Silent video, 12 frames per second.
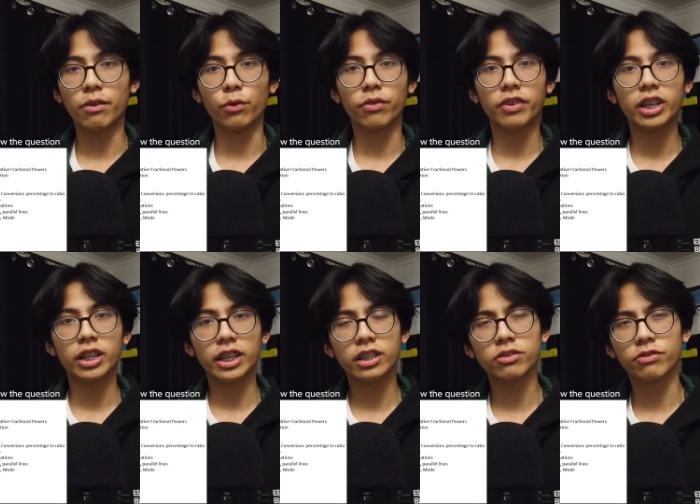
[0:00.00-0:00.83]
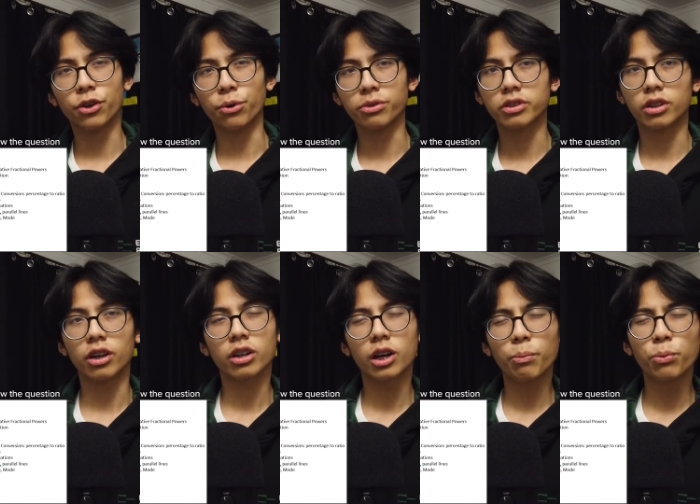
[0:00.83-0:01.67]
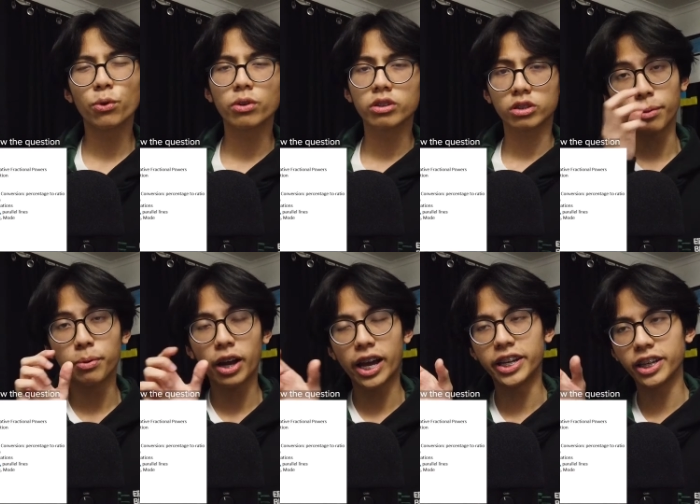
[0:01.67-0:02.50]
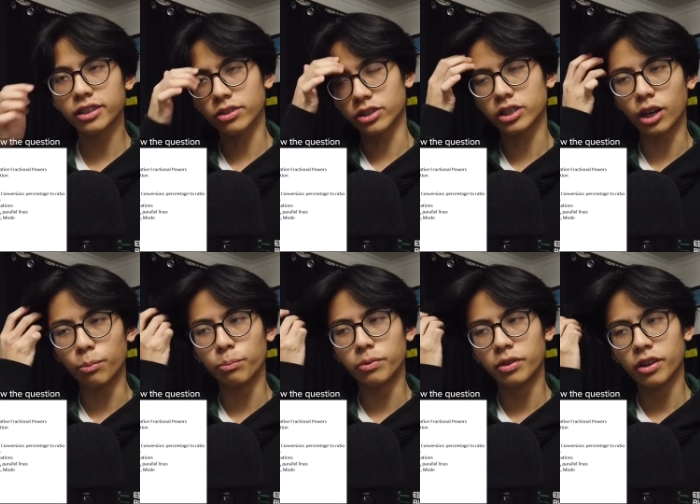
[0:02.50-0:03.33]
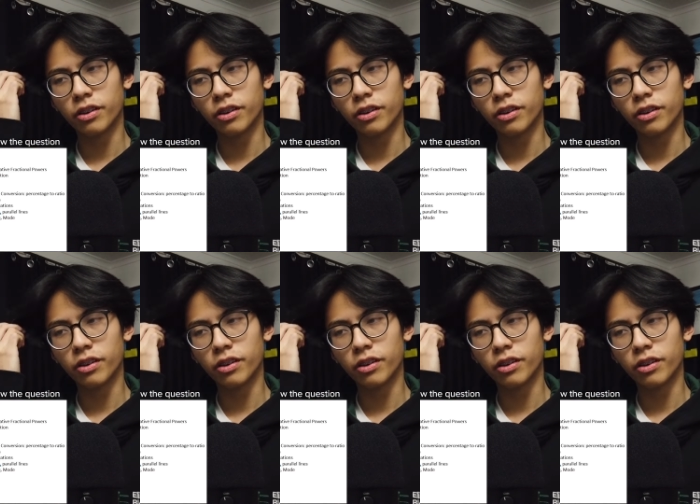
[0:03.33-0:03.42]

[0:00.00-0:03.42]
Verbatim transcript: and within each of those, there are a couple subheadings or sub